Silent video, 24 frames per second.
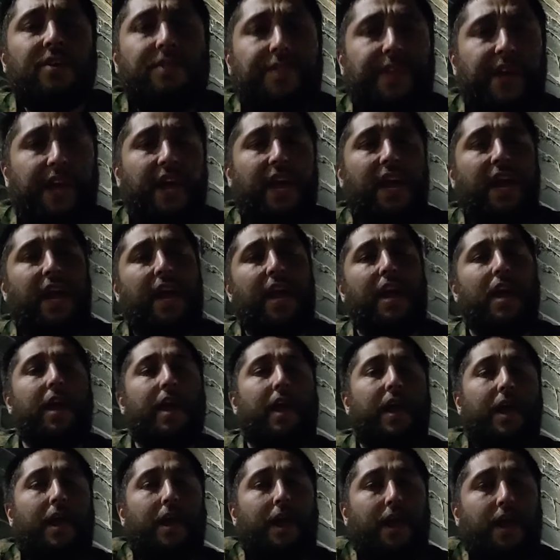
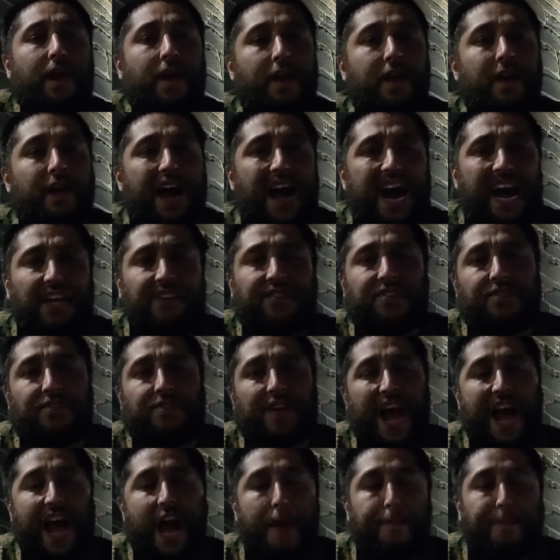the
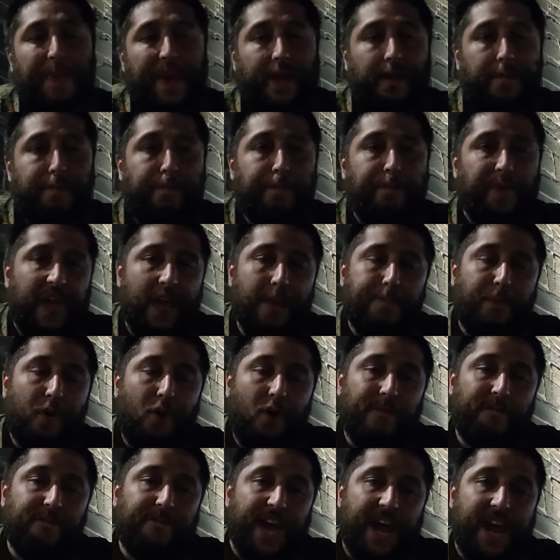isotopic
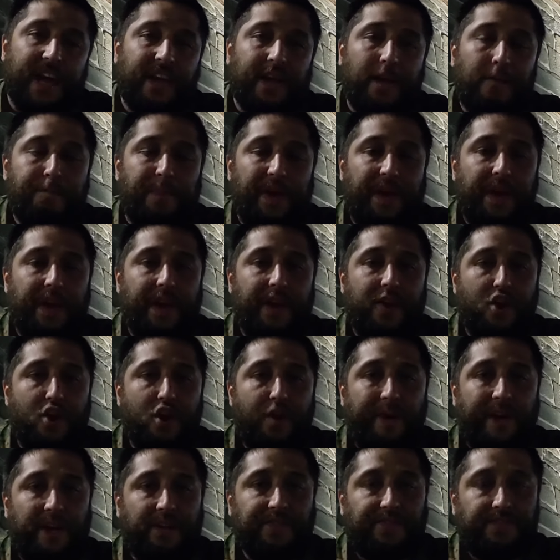people faking being
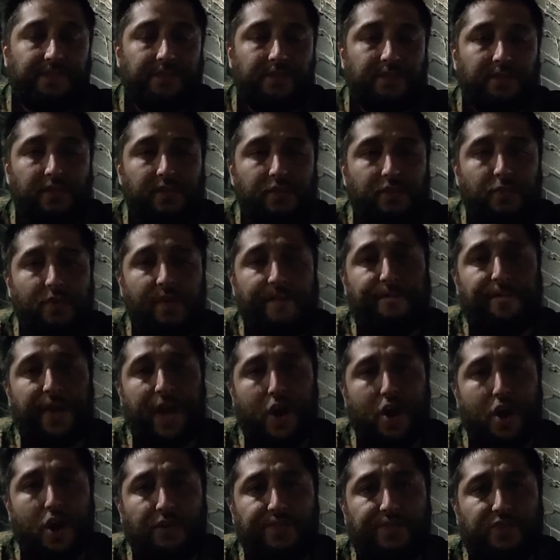humans
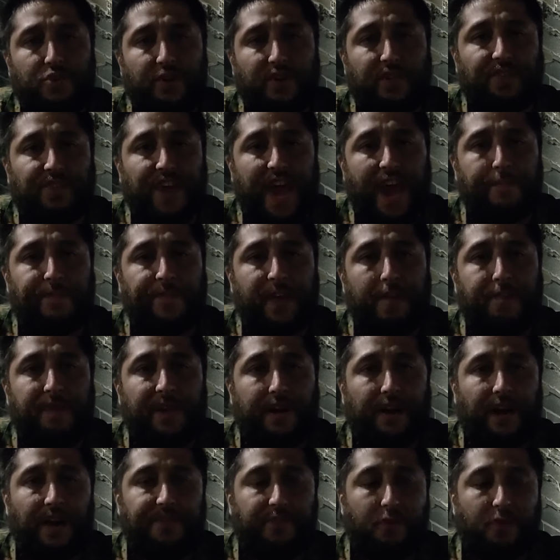refused to accept it
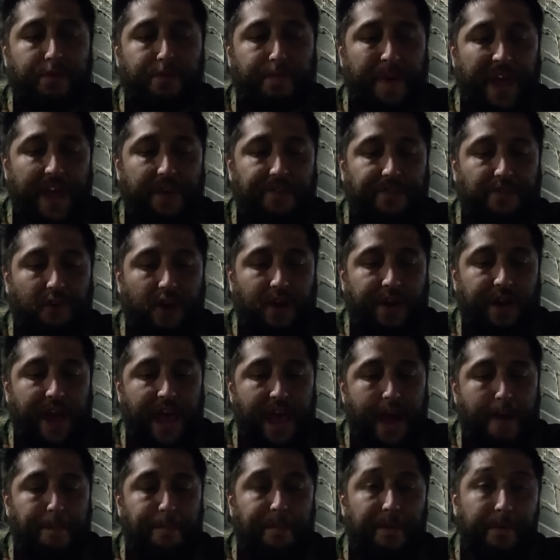because it was based on
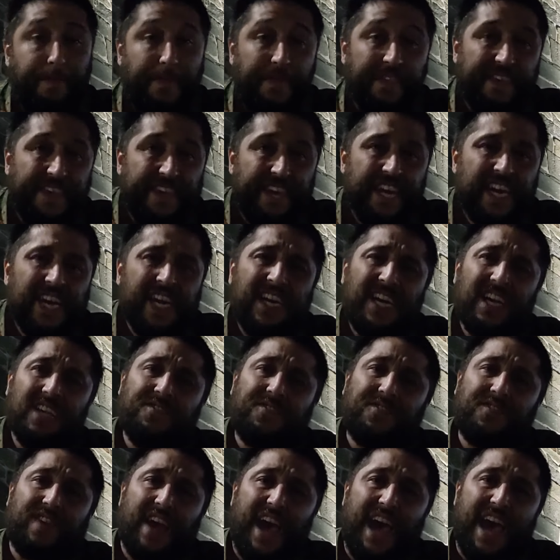hemp.
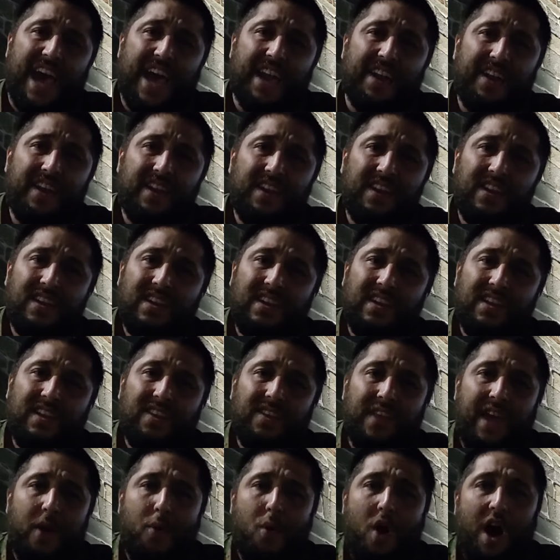Instead,
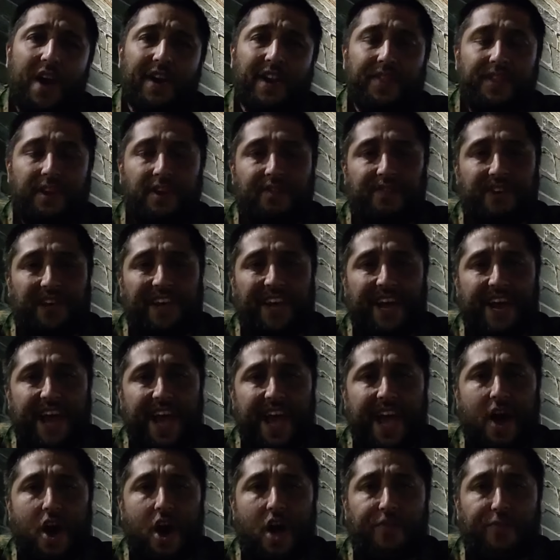they wanted their
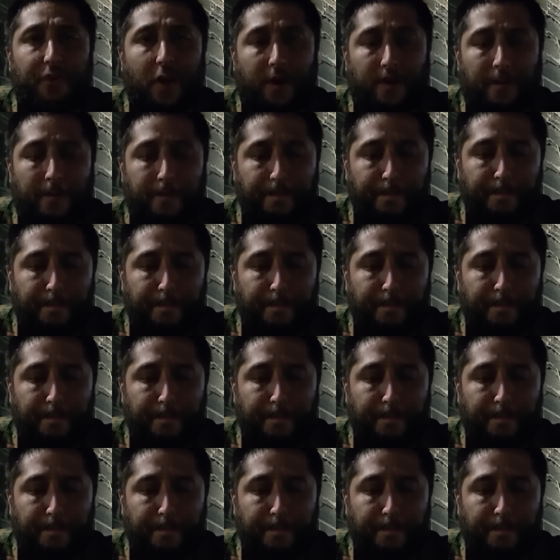DNA altered,